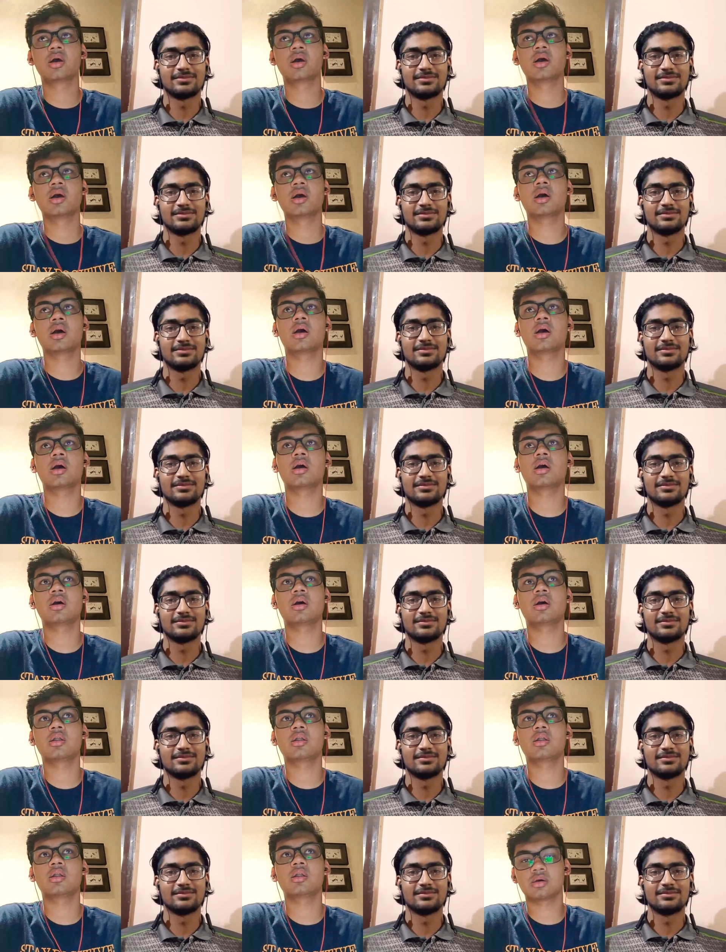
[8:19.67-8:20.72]

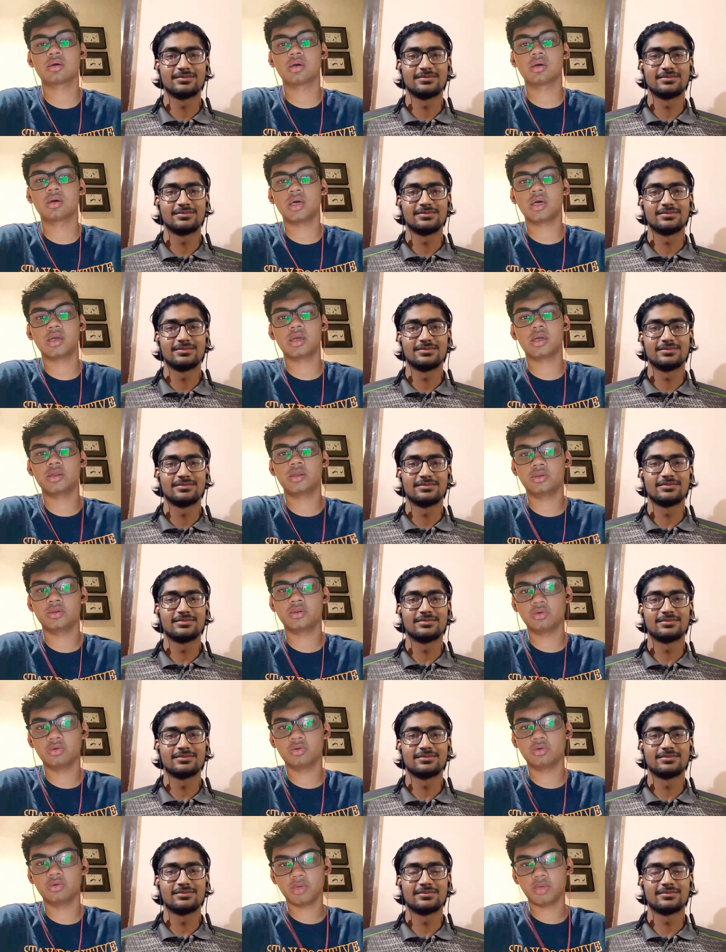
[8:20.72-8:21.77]
Speaker 1: And I do
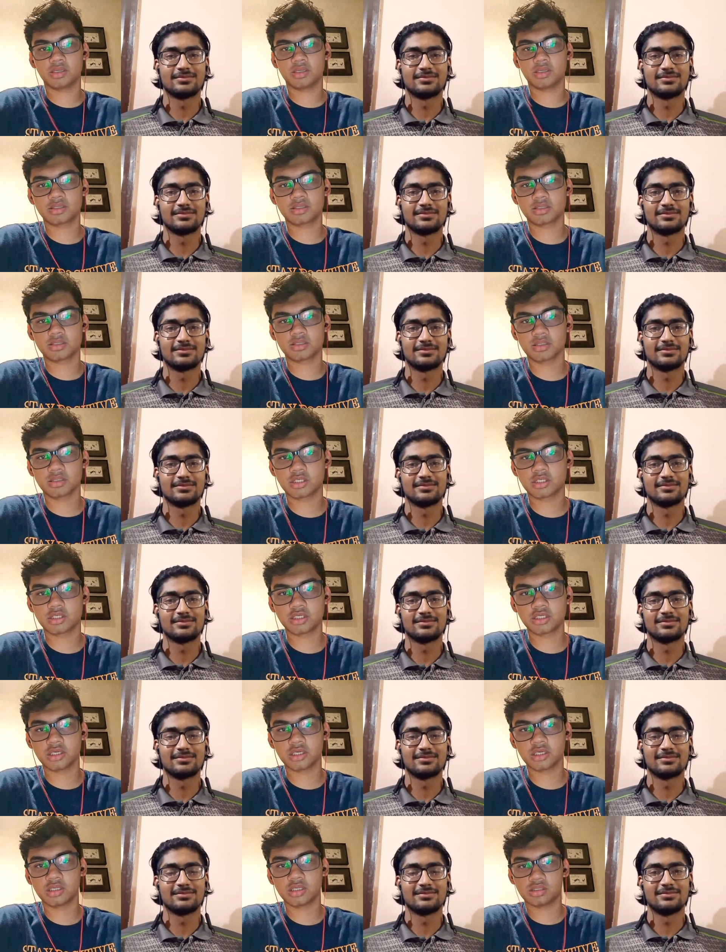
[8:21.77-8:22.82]
my research
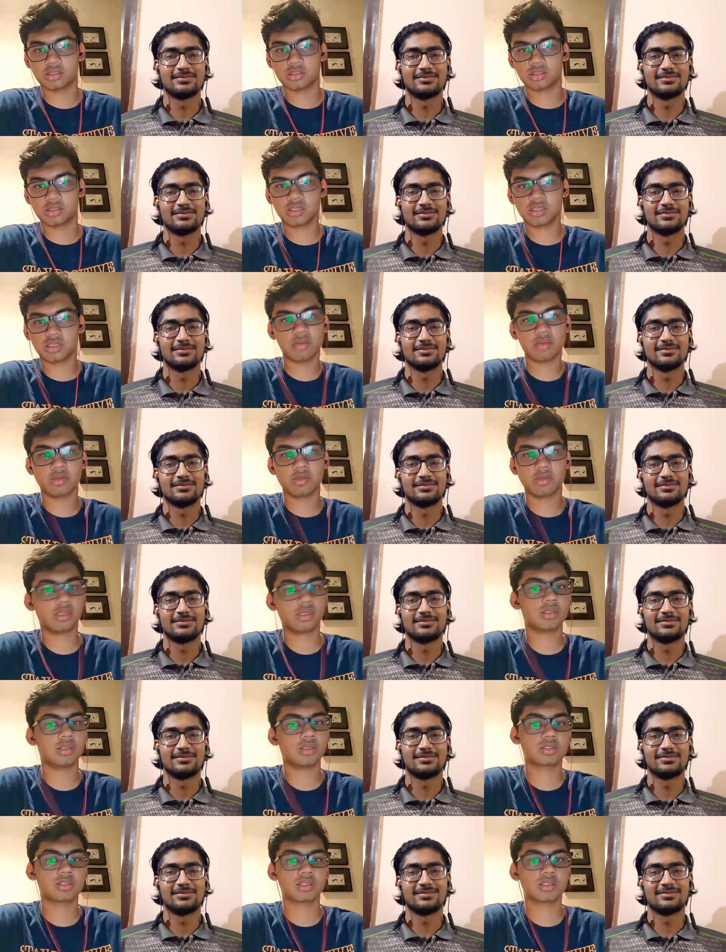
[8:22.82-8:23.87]
in the
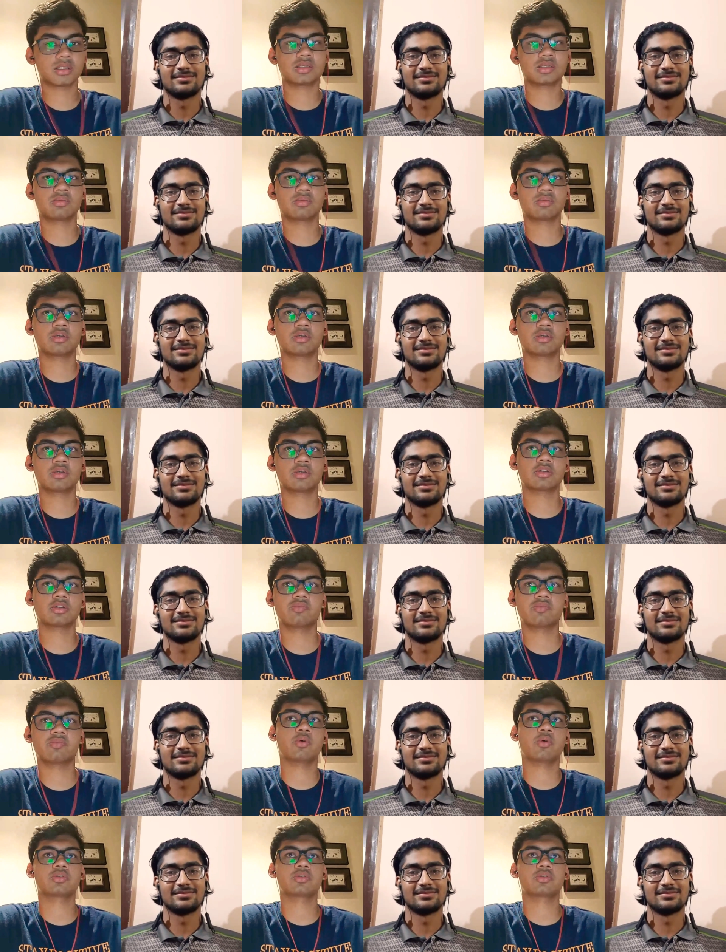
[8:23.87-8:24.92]
simultaneous estimation of
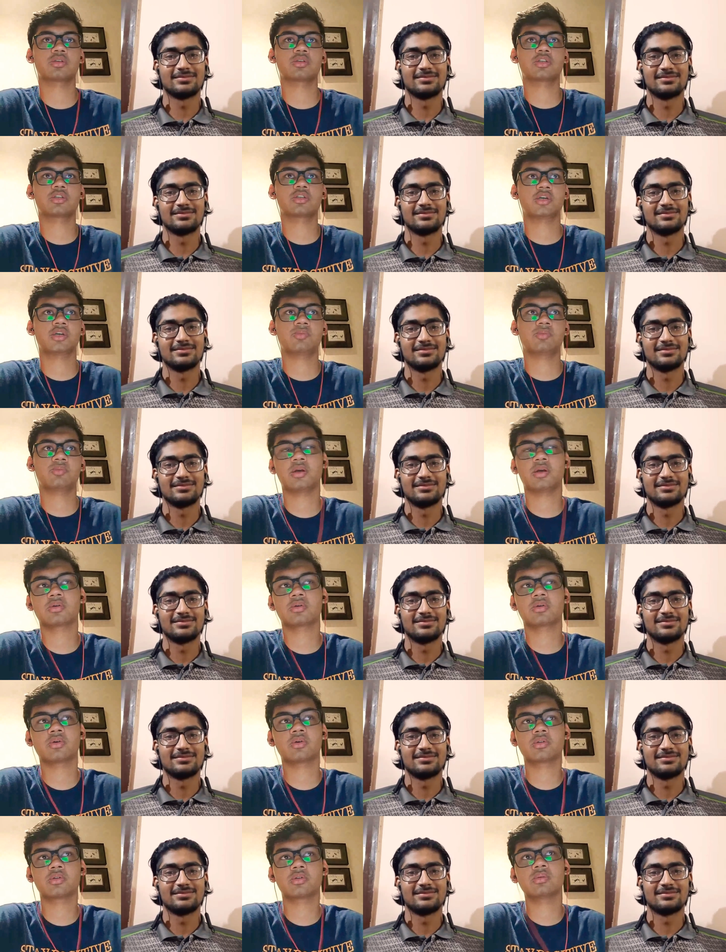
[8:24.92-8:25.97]
pose and shape
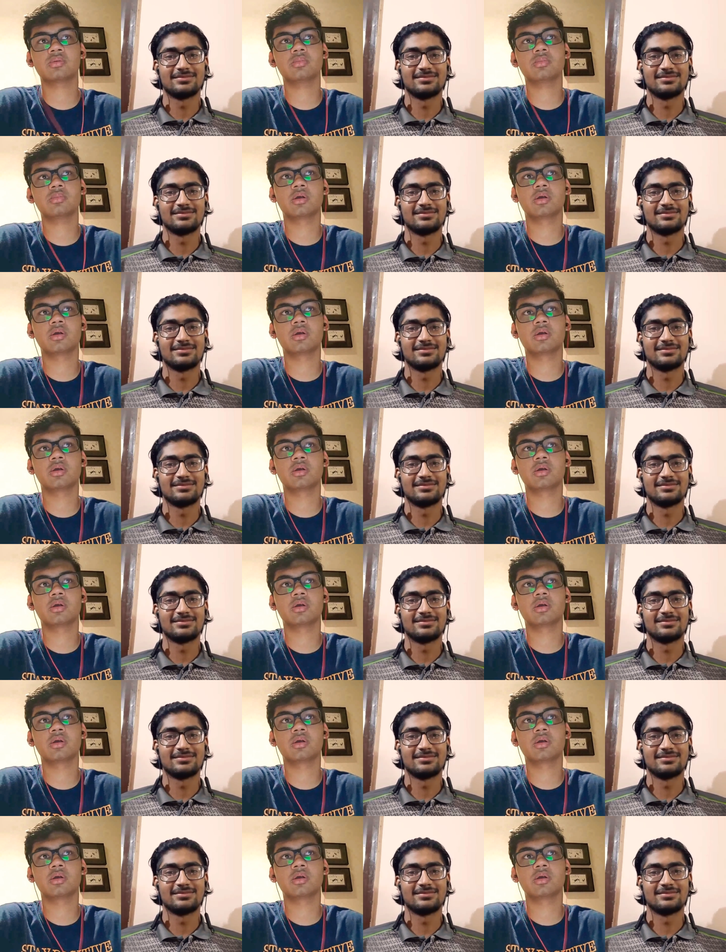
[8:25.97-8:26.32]
algorithm,